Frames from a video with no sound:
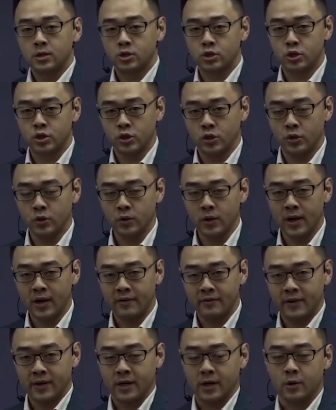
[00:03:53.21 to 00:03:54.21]
Do you
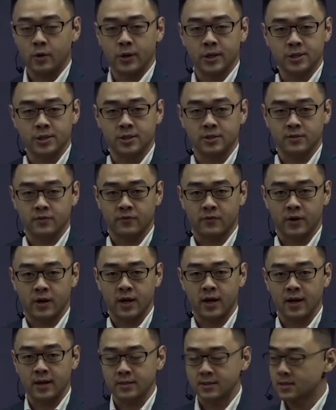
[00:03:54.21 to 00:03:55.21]
have any questions for
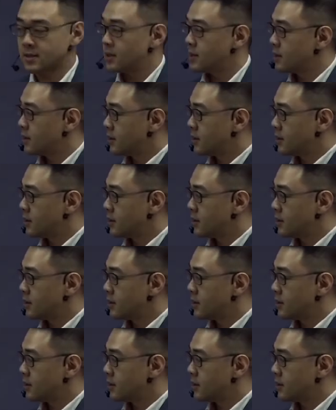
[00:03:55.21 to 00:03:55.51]
us?